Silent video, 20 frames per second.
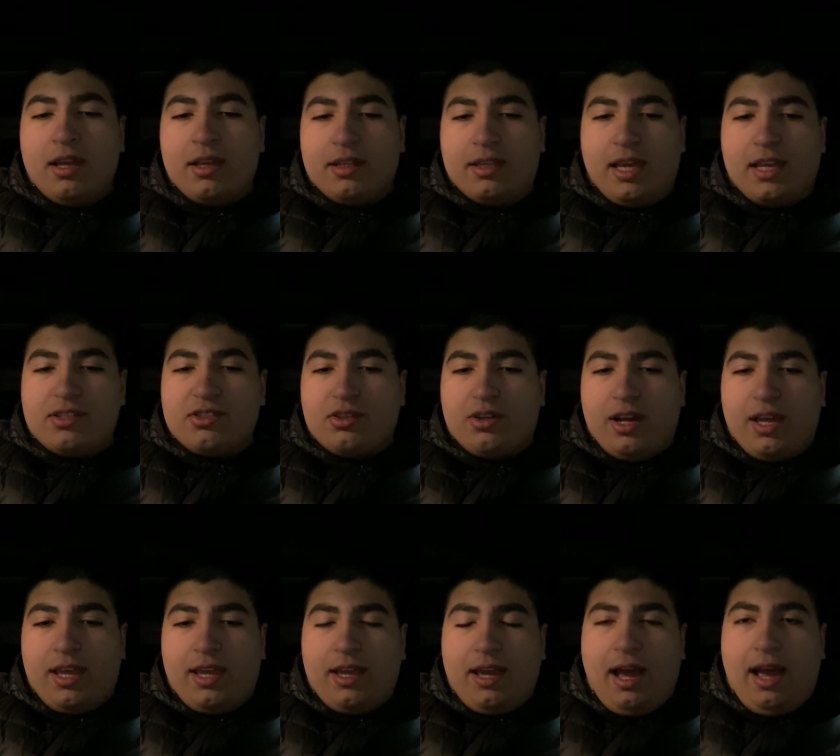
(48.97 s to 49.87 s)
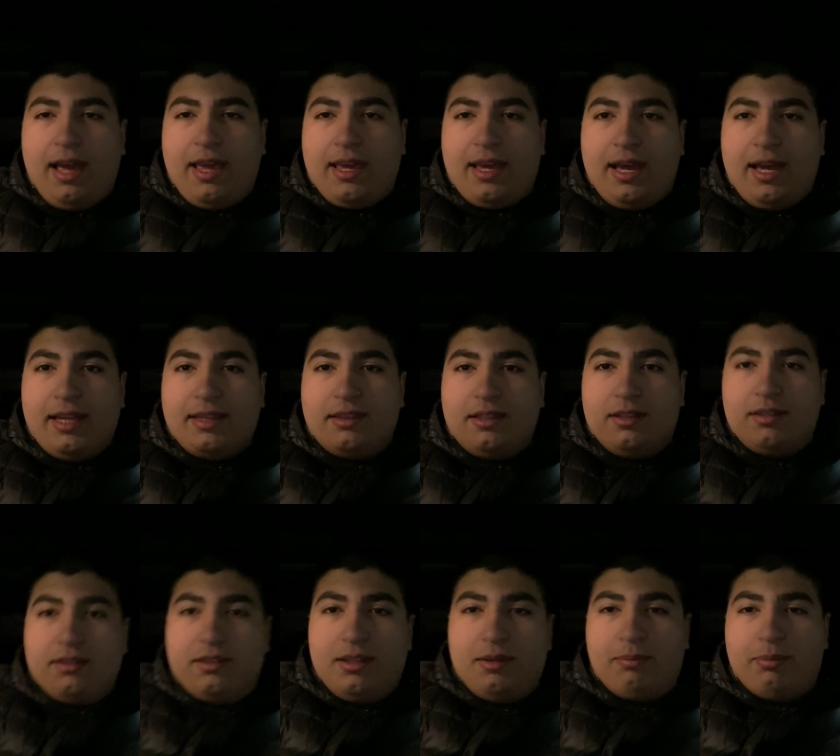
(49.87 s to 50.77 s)
yesterday I had
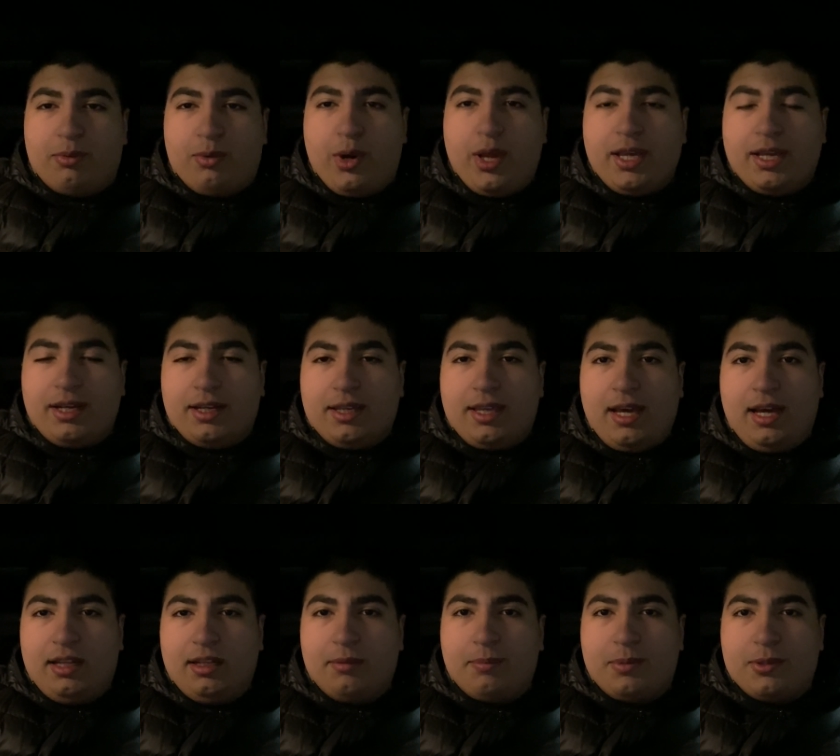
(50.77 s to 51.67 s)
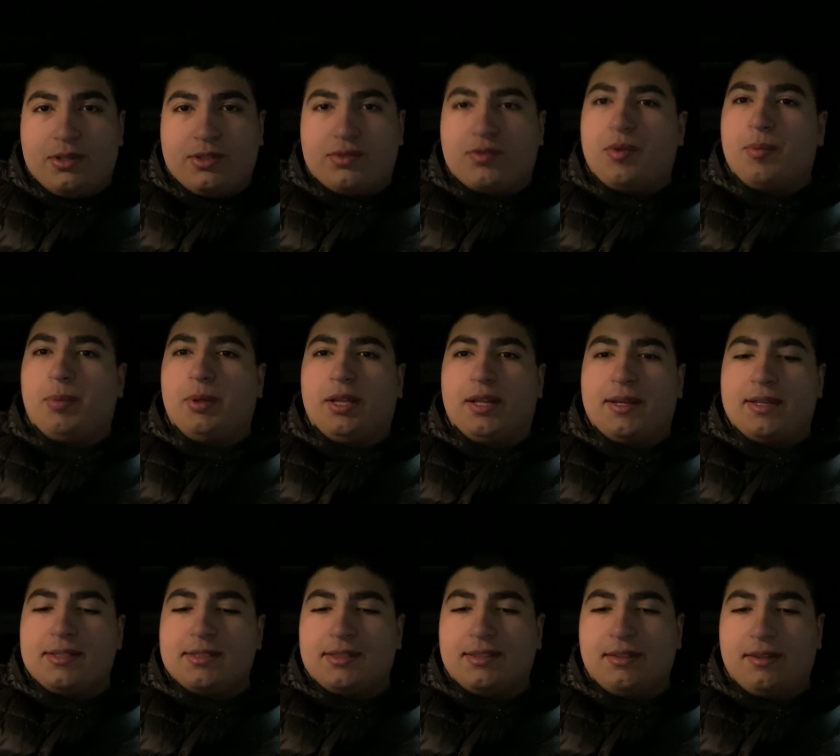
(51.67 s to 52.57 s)
the brake calipers
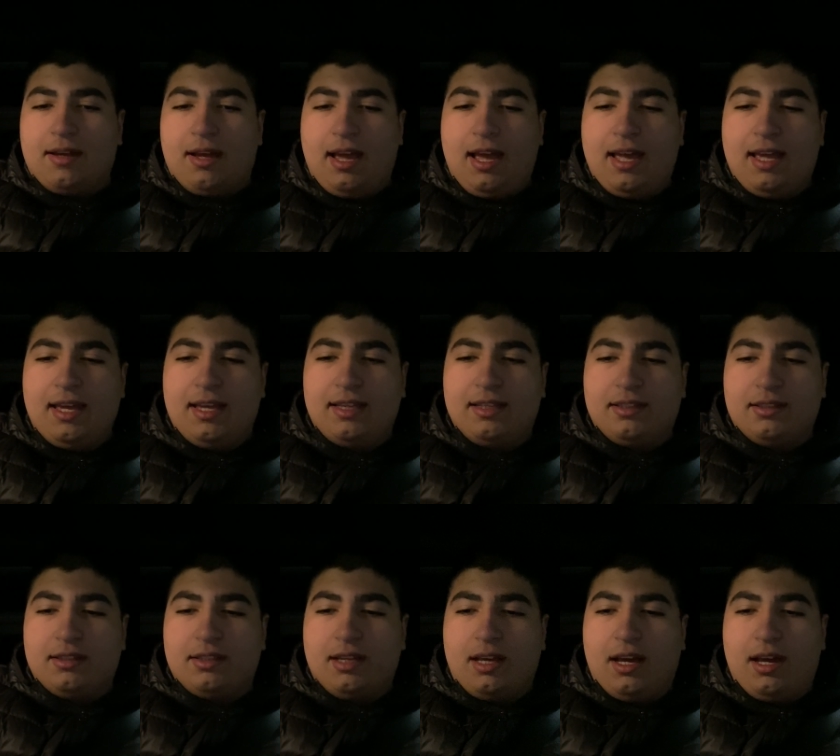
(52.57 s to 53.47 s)
replaced and